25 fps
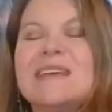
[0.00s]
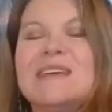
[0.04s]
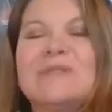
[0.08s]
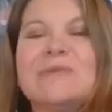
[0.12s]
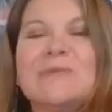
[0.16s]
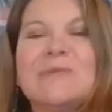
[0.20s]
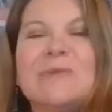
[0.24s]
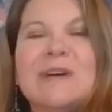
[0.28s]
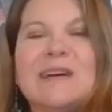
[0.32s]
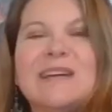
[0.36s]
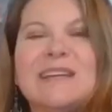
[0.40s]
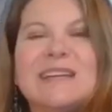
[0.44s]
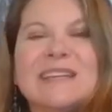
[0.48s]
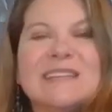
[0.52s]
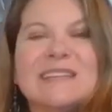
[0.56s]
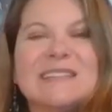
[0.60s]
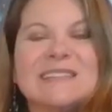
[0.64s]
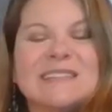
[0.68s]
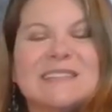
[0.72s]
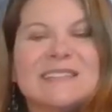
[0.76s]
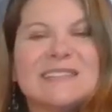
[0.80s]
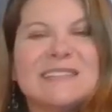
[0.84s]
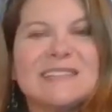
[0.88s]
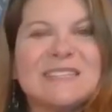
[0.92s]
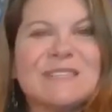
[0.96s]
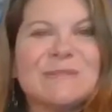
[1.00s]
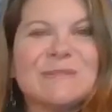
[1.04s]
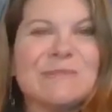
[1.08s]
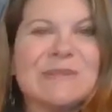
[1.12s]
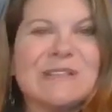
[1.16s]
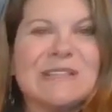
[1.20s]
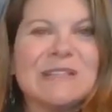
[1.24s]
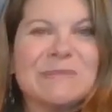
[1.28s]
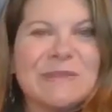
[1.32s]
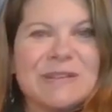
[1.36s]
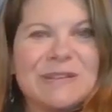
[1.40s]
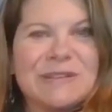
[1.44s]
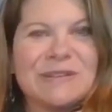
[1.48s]
one is a 6
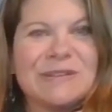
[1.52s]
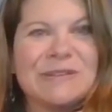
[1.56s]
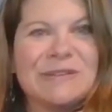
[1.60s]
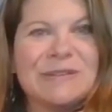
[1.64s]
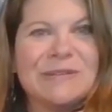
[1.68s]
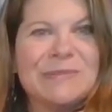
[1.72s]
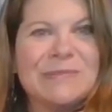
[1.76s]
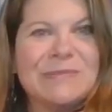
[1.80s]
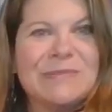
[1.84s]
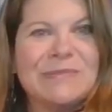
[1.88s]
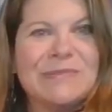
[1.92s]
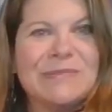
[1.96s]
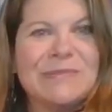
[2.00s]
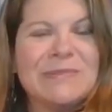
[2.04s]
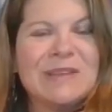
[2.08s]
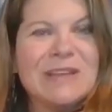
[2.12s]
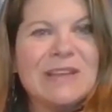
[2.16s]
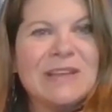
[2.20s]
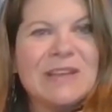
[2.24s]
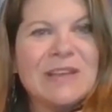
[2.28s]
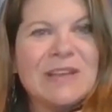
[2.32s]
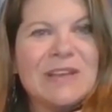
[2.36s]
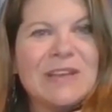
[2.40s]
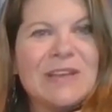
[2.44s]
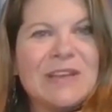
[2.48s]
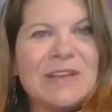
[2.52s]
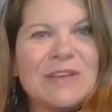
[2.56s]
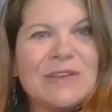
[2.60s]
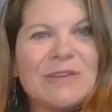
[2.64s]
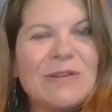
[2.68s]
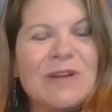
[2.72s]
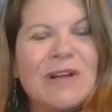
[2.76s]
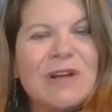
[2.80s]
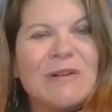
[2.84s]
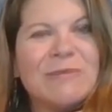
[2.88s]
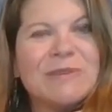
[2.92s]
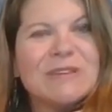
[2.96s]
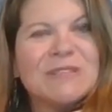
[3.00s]
millimeter. You
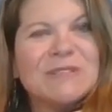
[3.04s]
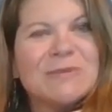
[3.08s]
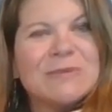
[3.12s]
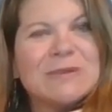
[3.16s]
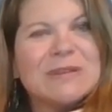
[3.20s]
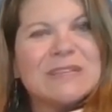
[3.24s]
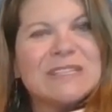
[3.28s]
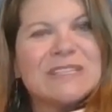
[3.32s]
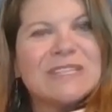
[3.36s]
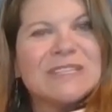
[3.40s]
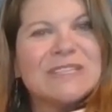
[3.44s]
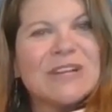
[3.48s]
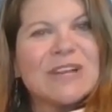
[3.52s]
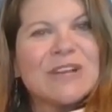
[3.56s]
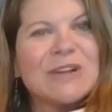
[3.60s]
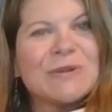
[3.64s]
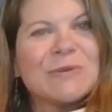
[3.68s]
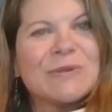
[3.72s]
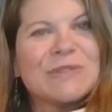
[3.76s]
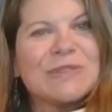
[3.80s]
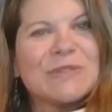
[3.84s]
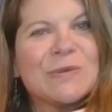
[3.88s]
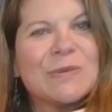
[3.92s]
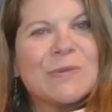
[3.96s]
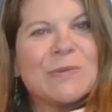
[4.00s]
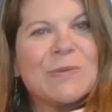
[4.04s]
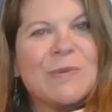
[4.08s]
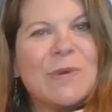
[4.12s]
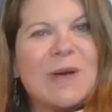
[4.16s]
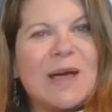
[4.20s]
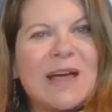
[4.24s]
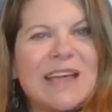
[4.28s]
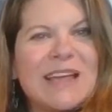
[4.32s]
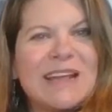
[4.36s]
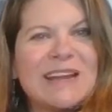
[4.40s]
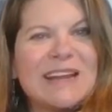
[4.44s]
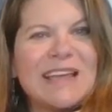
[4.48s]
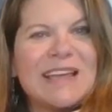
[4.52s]
always want to start with the
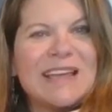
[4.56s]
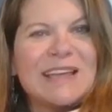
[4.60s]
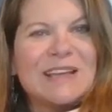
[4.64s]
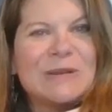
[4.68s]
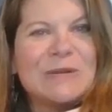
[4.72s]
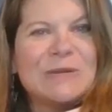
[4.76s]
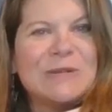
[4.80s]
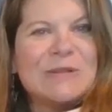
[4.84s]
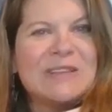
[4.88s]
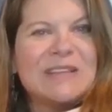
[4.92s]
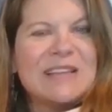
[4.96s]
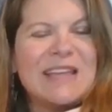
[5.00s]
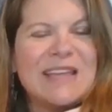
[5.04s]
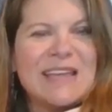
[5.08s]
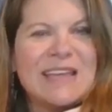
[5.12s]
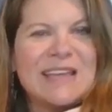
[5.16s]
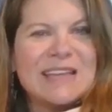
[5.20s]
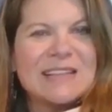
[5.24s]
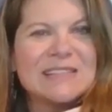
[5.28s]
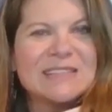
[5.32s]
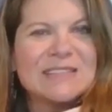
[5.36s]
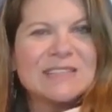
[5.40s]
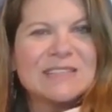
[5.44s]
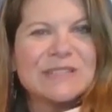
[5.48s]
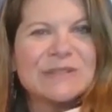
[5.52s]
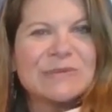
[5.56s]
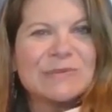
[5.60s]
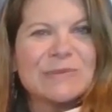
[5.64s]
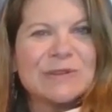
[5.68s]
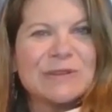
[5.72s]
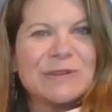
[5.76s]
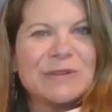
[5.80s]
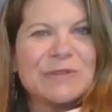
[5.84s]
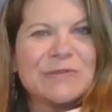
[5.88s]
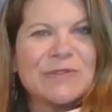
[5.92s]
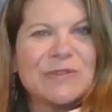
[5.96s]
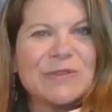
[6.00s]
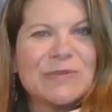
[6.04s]
wide angle lens when
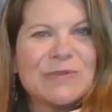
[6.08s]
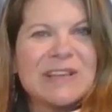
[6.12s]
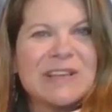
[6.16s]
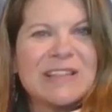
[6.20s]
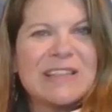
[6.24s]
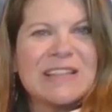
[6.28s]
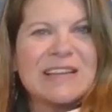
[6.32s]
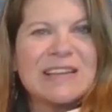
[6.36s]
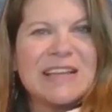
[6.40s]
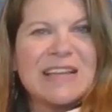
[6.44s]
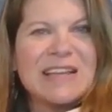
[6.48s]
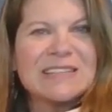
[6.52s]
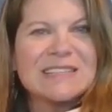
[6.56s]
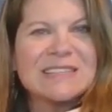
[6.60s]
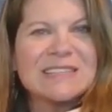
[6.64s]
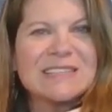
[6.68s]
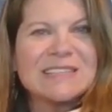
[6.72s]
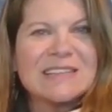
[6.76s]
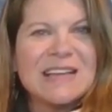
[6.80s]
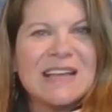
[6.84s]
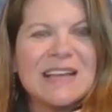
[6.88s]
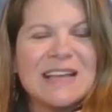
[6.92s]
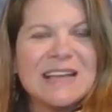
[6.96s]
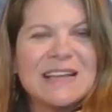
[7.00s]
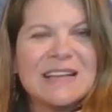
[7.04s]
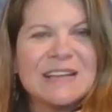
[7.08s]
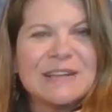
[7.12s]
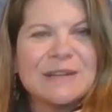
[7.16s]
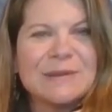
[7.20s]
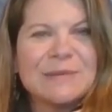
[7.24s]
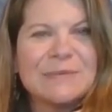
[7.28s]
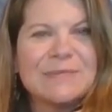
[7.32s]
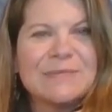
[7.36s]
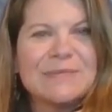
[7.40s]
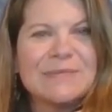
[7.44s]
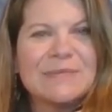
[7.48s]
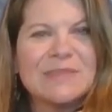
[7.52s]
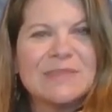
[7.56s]
you're viewing the night sky.
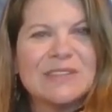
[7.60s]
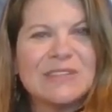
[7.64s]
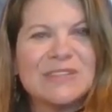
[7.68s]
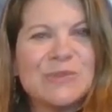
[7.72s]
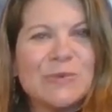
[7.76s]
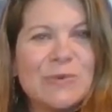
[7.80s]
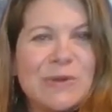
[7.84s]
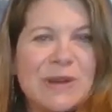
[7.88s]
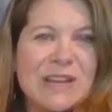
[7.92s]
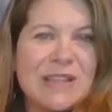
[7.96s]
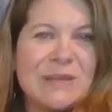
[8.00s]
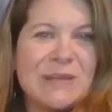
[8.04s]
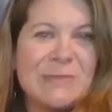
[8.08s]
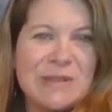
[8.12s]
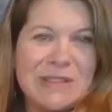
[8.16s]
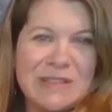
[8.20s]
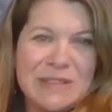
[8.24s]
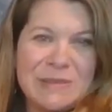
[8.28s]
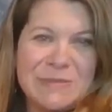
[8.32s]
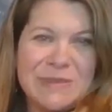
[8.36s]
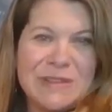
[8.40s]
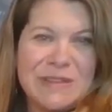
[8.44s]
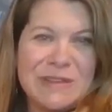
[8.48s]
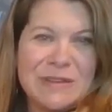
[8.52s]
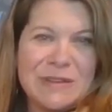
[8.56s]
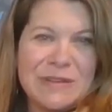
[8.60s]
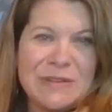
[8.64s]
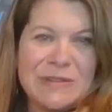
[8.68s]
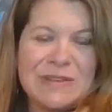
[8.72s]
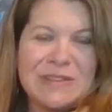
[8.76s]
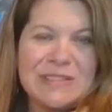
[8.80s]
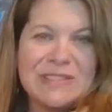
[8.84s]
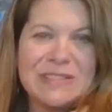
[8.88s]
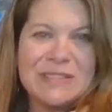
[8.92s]
The 20 millimeter is the